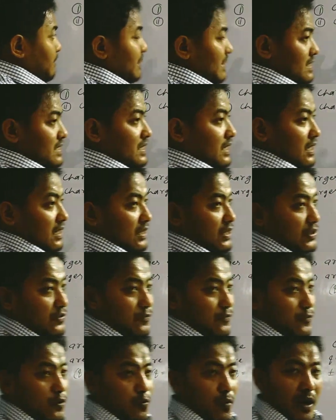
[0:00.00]
basically,
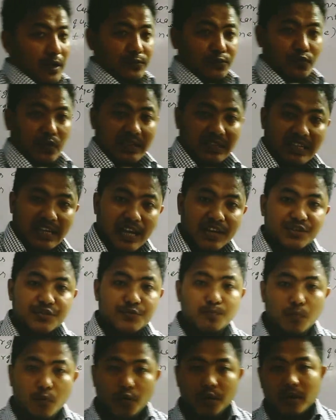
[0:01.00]
if we want to analyze more